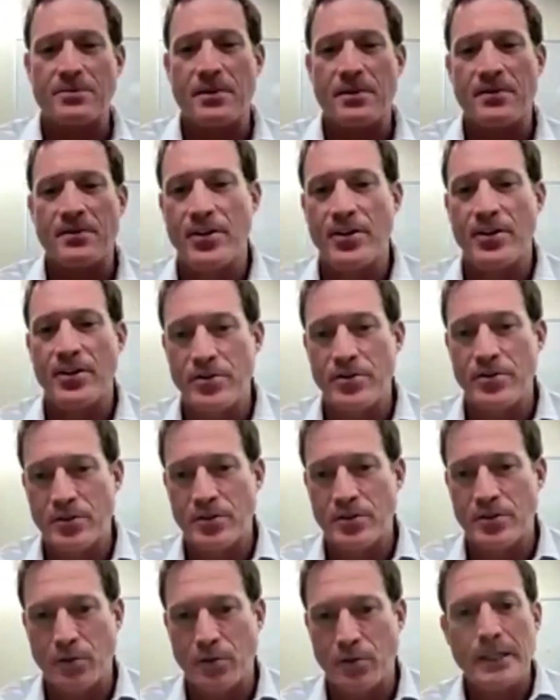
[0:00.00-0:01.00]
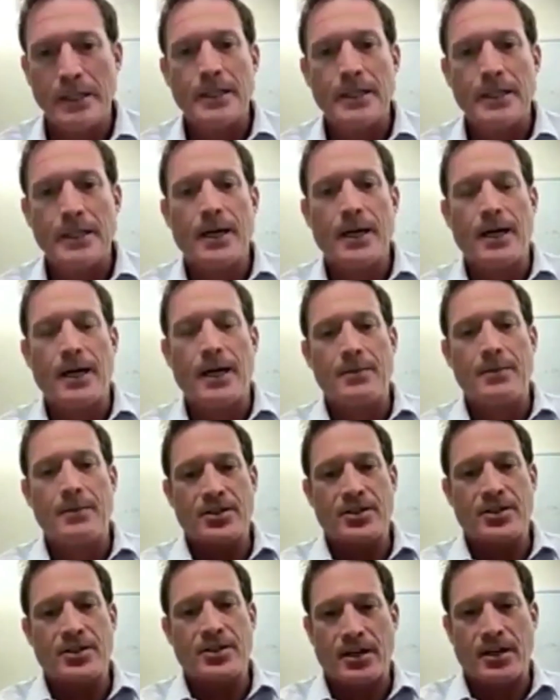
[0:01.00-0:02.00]
I found has been very useful
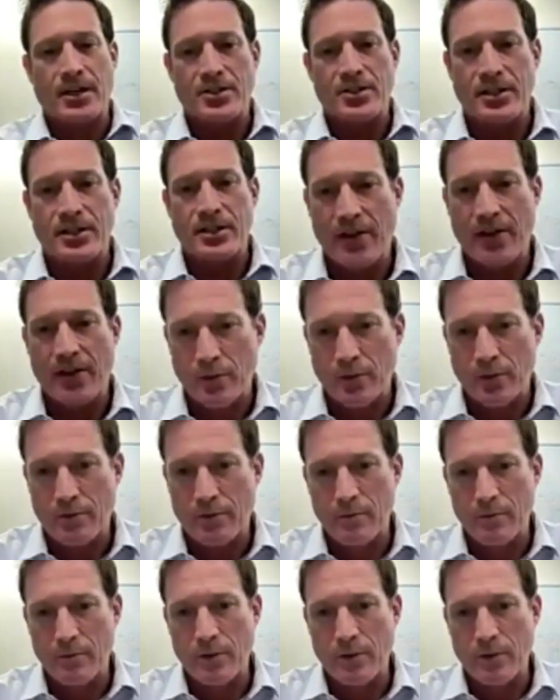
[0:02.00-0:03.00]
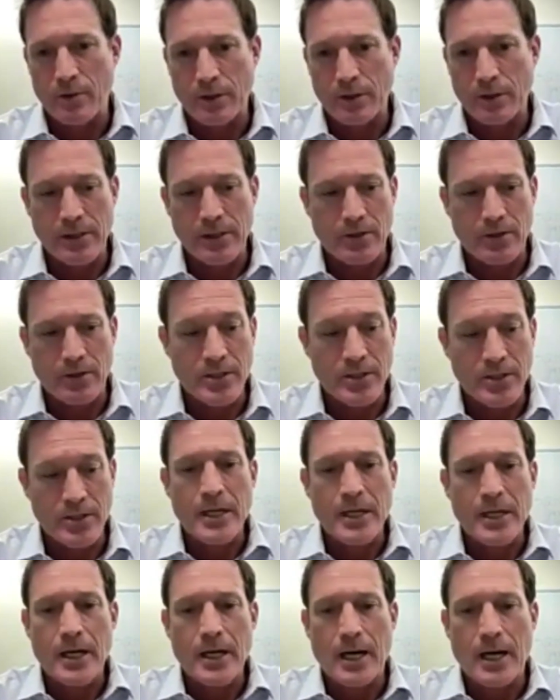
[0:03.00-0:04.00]
in discussions I've had with
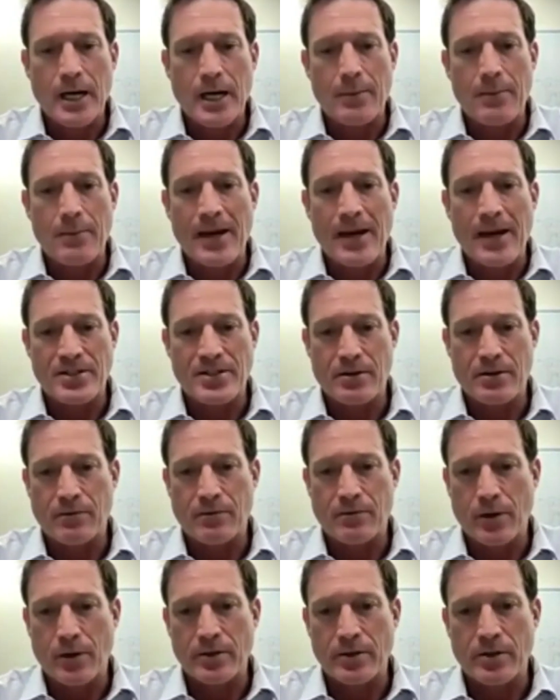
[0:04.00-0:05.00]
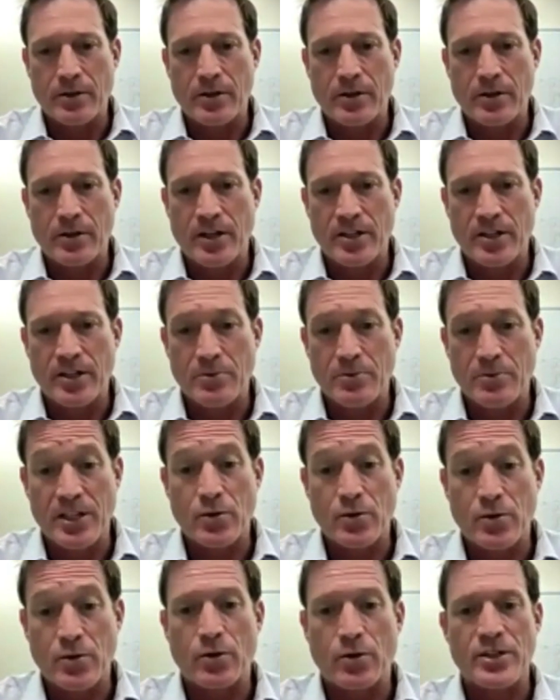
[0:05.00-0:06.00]
leaders as I've run customer
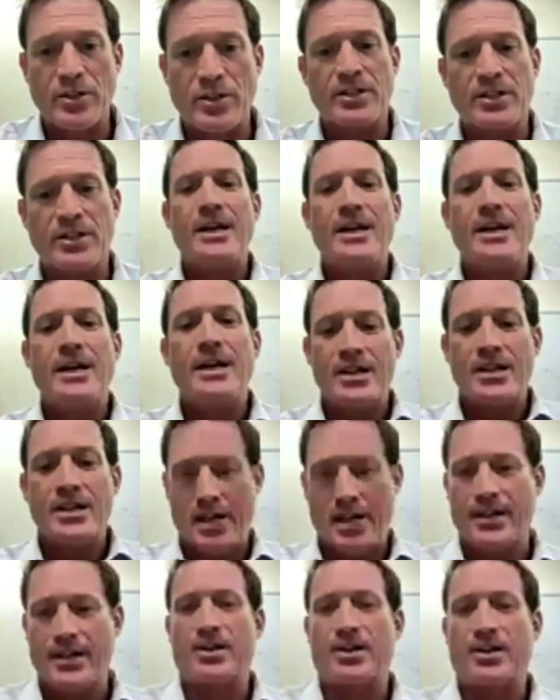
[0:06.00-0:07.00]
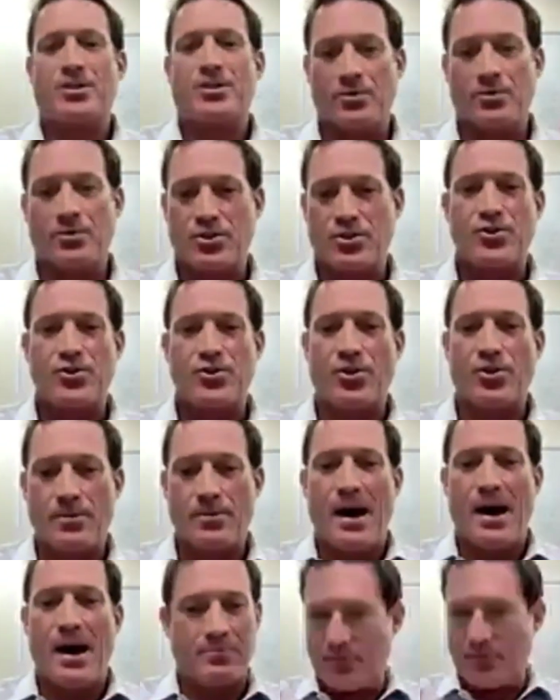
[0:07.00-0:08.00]
success orgs is taking customers' journey
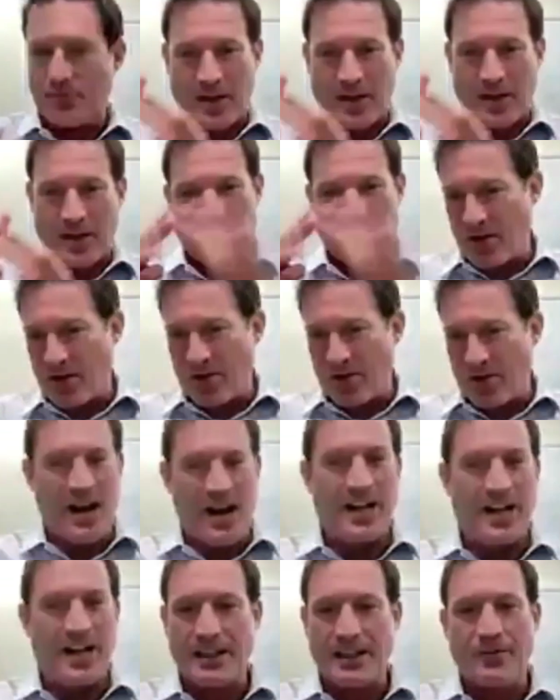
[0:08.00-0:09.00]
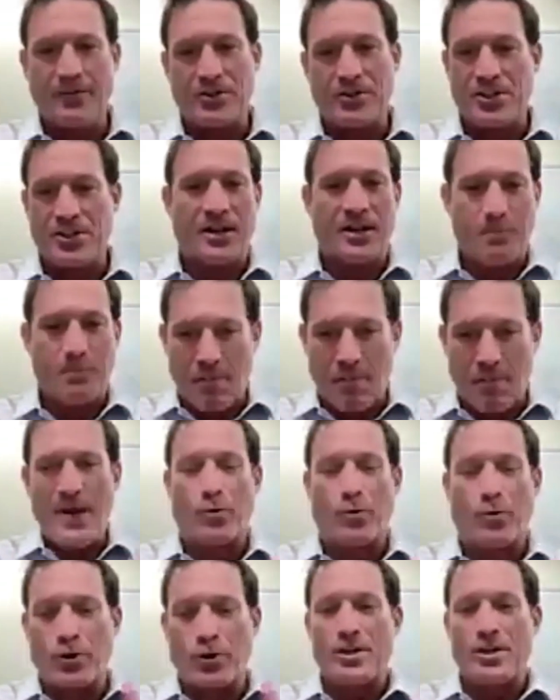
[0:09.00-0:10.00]
map at a very high level and saying, my
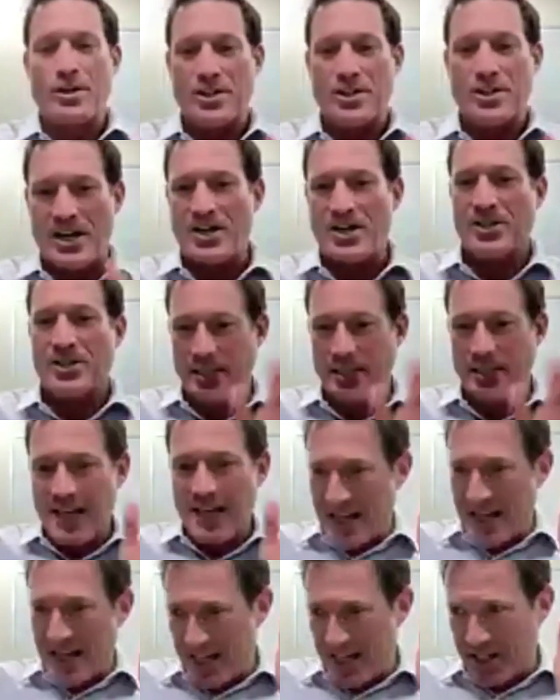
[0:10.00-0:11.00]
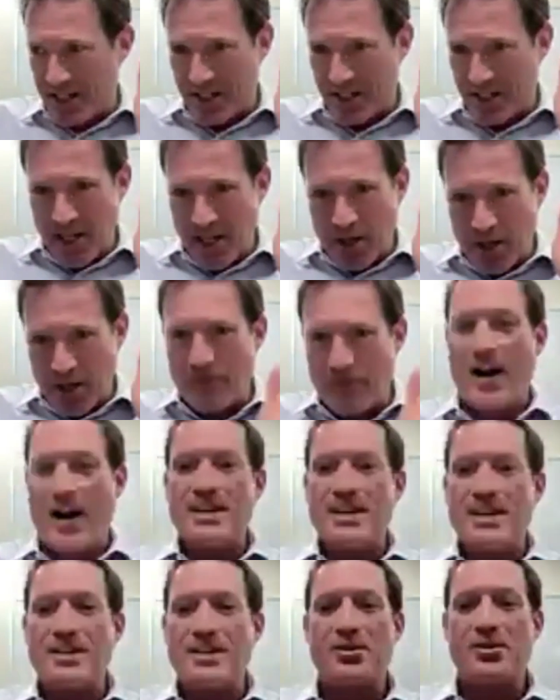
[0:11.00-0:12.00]
organization is
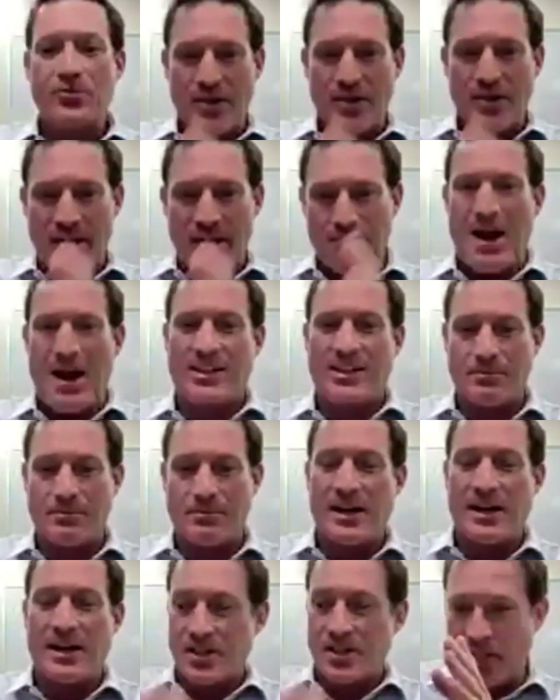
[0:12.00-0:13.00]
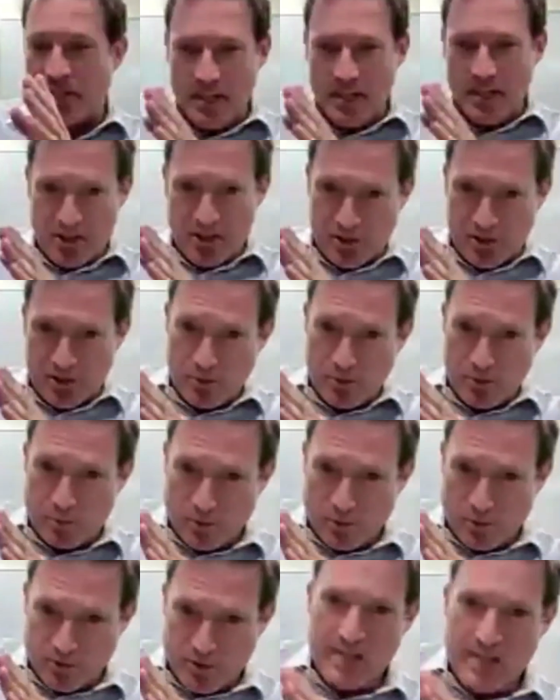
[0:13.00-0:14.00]
fine-tuned and maximized to
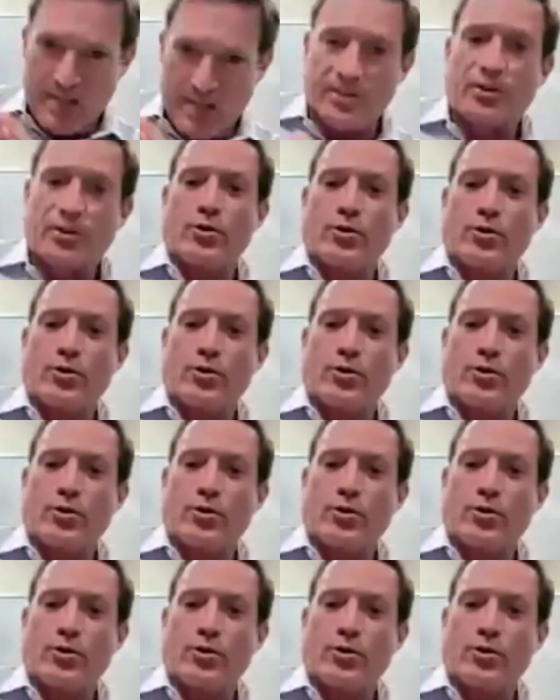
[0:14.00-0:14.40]
take the